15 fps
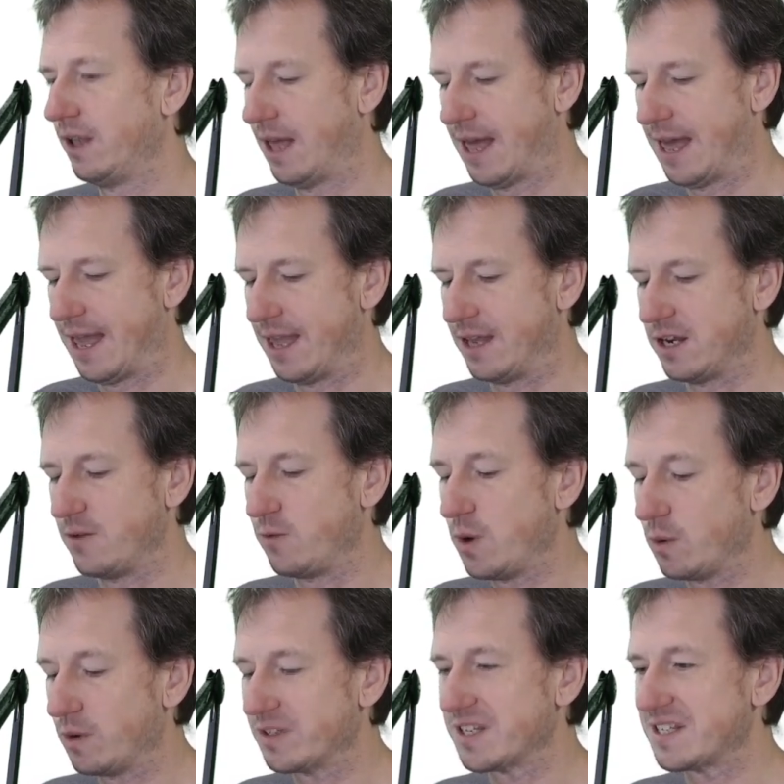And if we
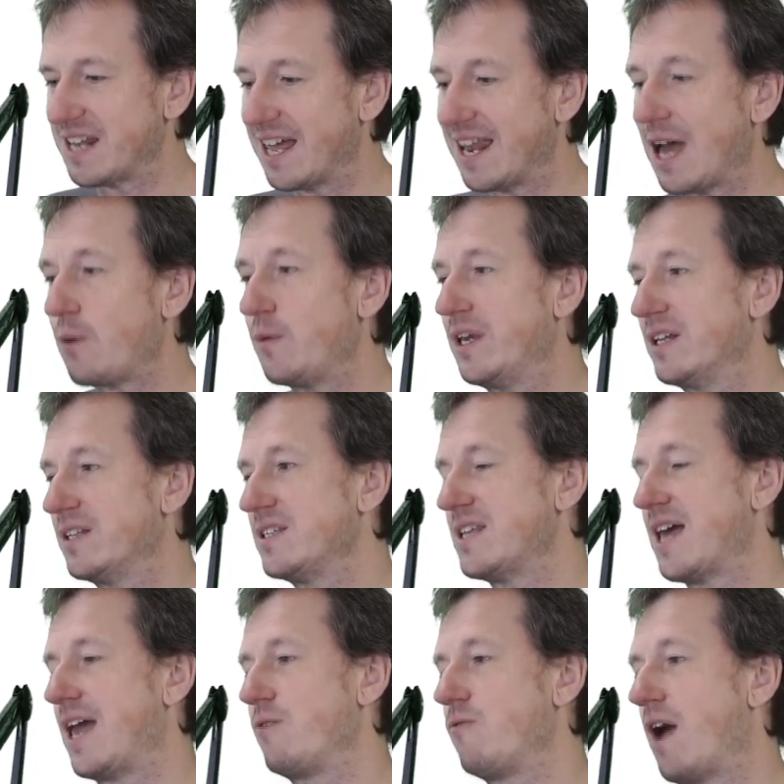want to select that, we can
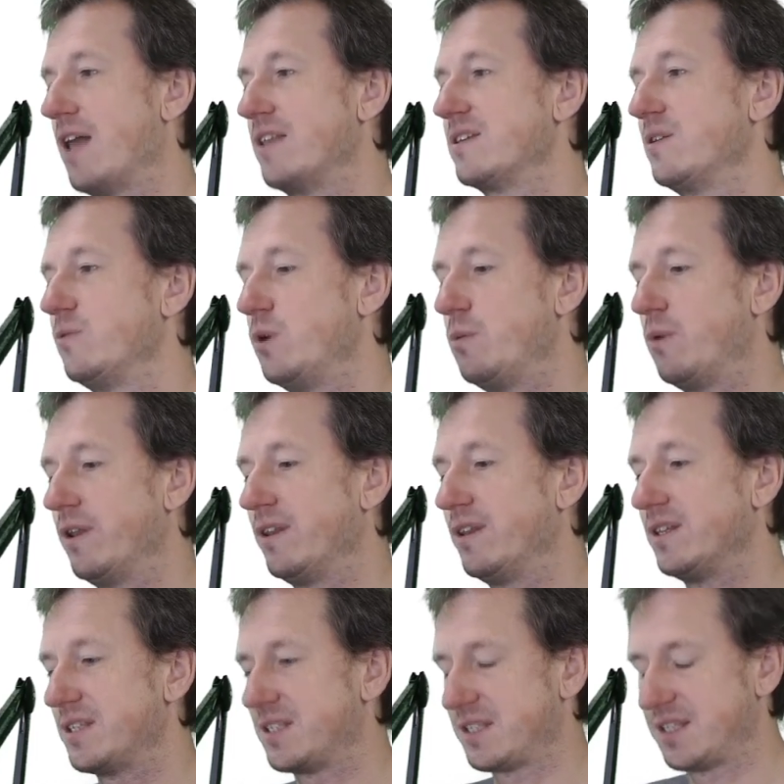say, right, we want
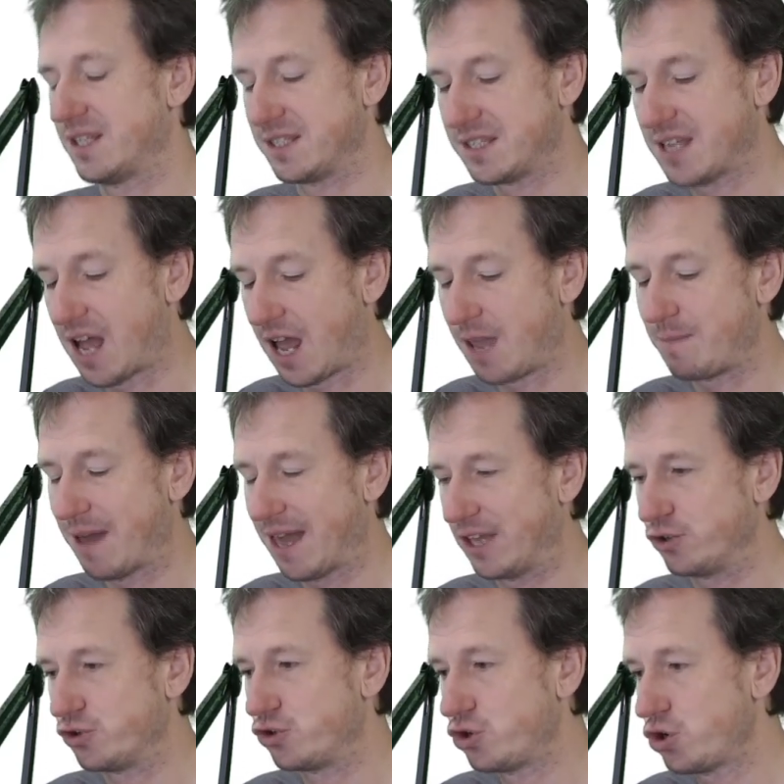this, the type
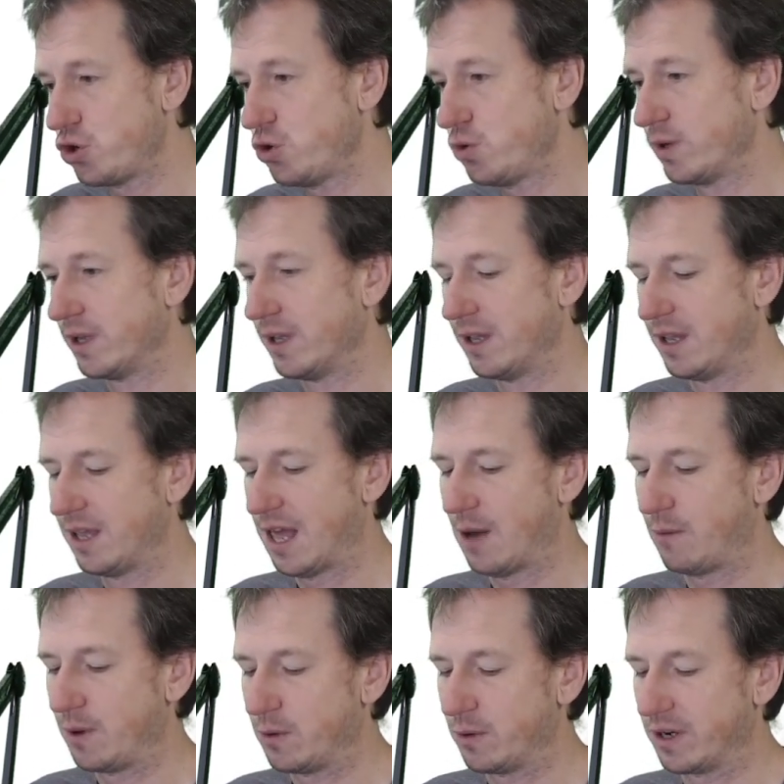H2 and
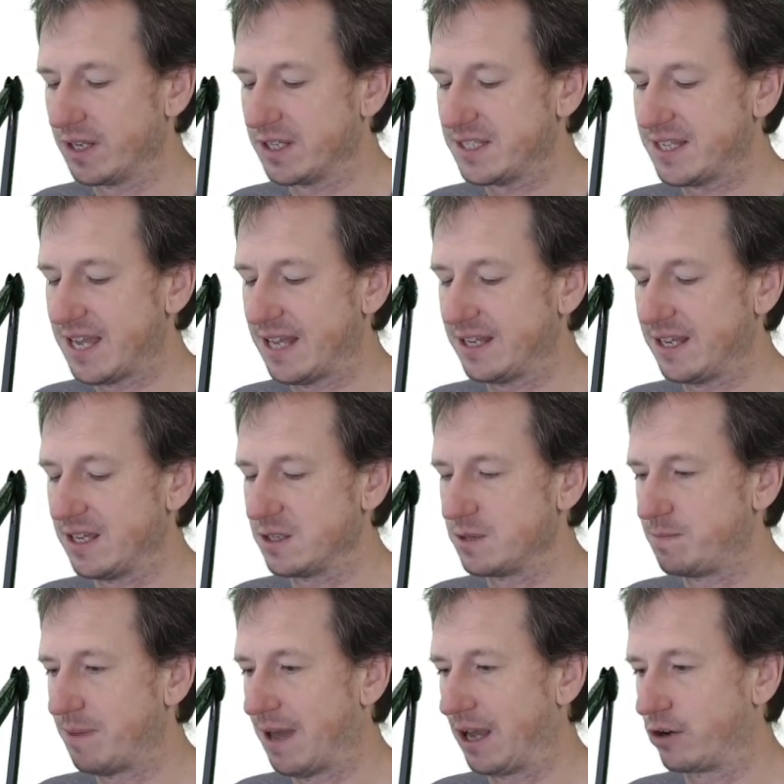we want to set its
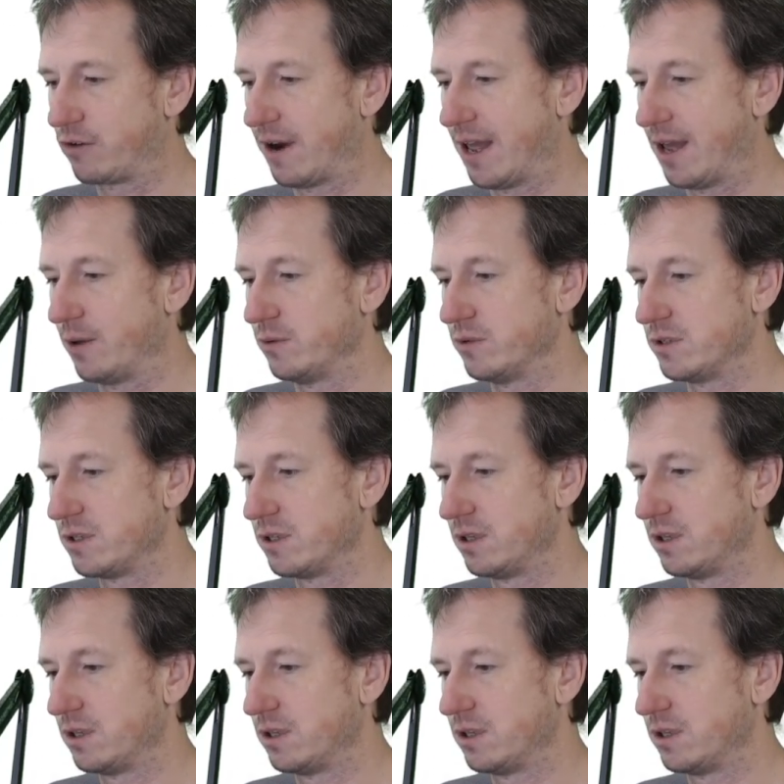background